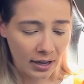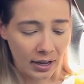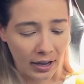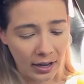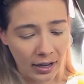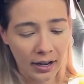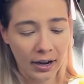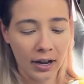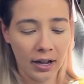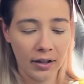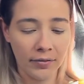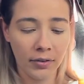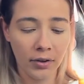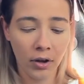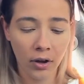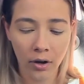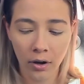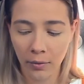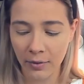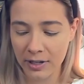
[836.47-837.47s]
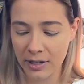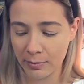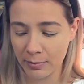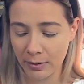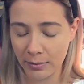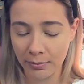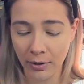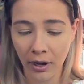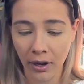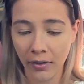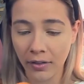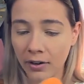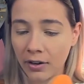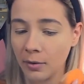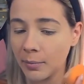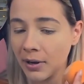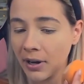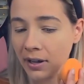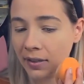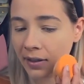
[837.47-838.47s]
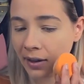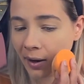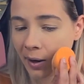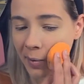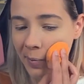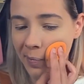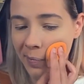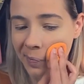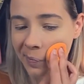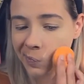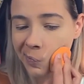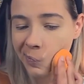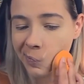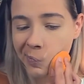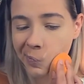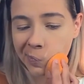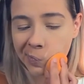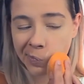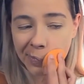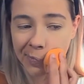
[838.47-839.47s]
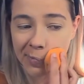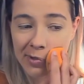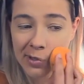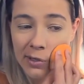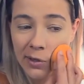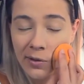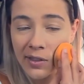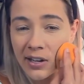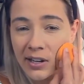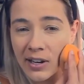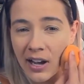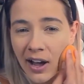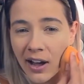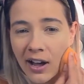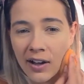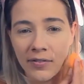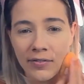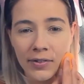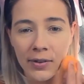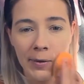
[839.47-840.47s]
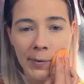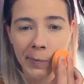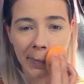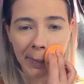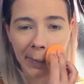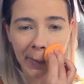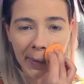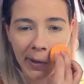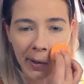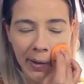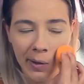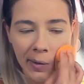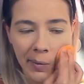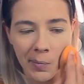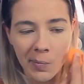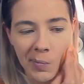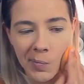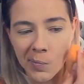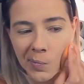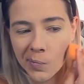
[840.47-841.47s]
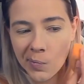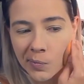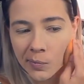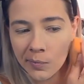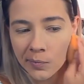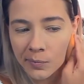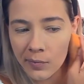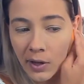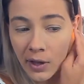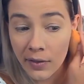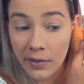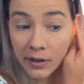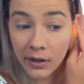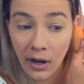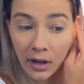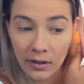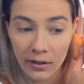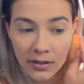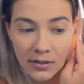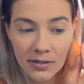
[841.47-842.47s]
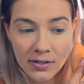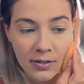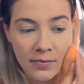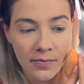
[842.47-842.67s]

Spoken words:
and I've always been bothered by that. So they have other colors.